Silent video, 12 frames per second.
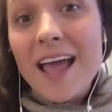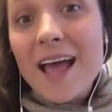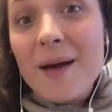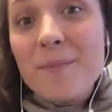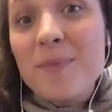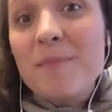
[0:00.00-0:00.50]

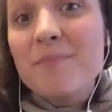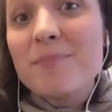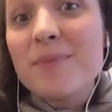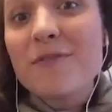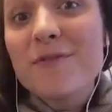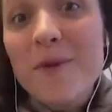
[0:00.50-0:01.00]
But
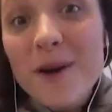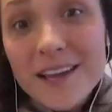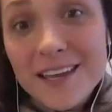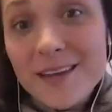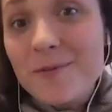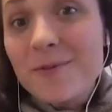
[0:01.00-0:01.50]
before he
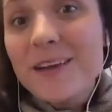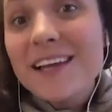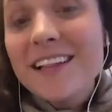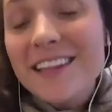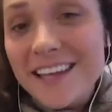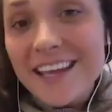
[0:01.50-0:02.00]

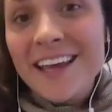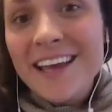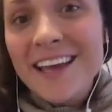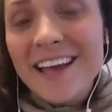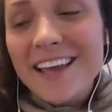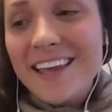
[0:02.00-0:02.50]
really
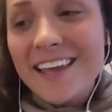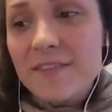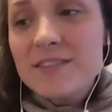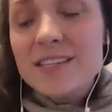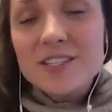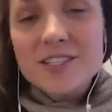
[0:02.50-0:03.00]
gives
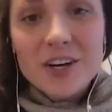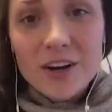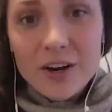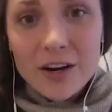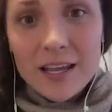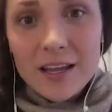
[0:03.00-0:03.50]
it to her
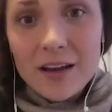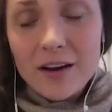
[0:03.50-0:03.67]
in his,